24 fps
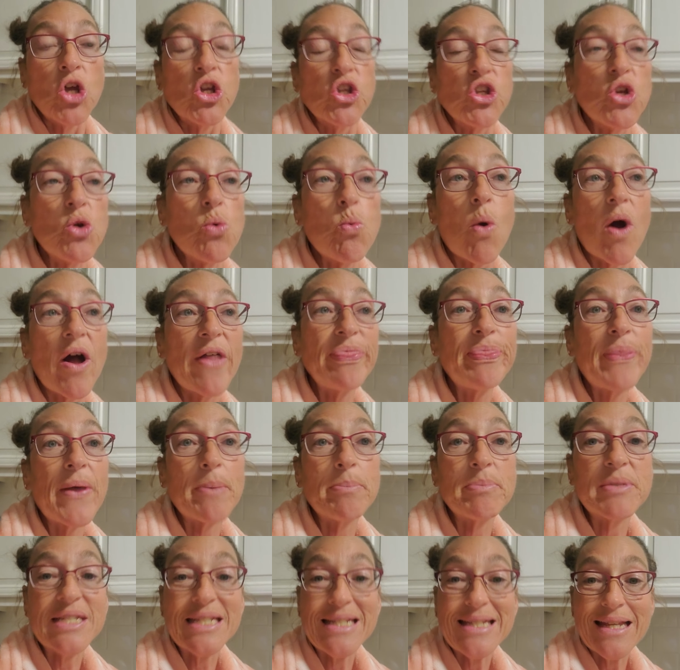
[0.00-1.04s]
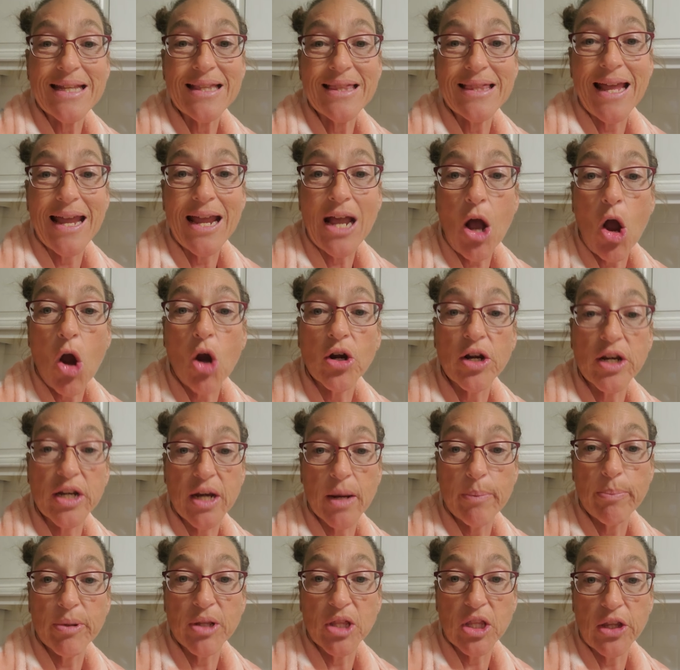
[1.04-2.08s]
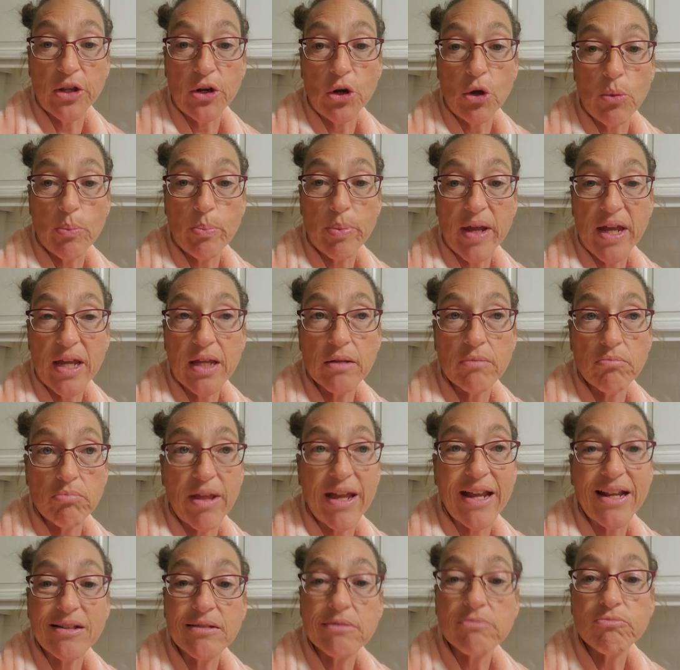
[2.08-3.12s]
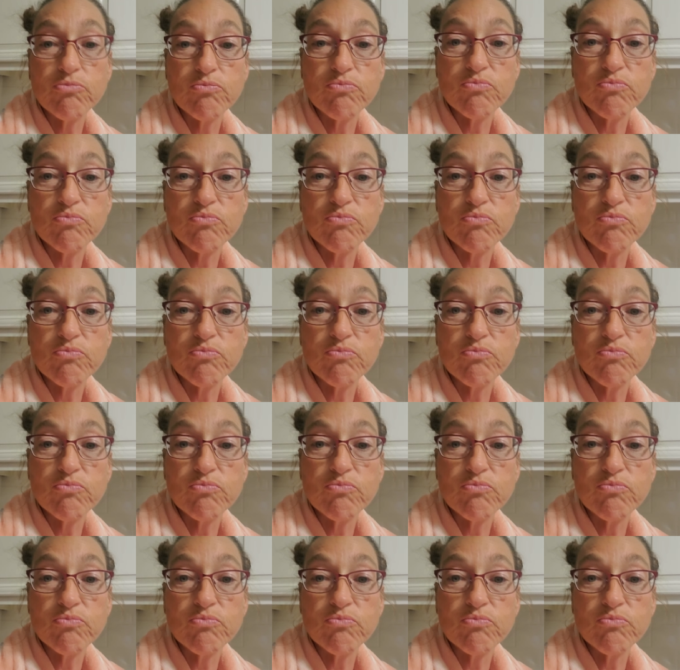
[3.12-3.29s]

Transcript: You want them to like harden up a little bit, like